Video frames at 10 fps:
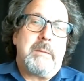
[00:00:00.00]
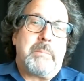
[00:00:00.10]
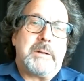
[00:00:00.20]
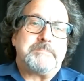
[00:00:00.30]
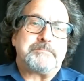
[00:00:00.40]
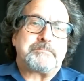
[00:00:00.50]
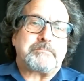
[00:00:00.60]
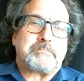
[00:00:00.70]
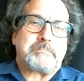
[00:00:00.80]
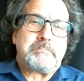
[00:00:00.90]
But
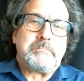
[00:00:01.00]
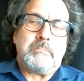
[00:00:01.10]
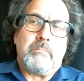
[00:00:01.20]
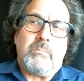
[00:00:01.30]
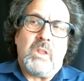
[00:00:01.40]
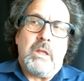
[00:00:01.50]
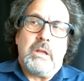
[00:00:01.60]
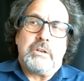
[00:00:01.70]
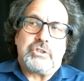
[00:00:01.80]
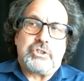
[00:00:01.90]

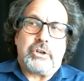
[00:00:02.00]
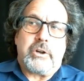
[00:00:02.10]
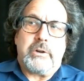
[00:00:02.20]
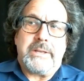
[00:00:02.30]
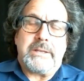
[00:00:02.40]
sugar is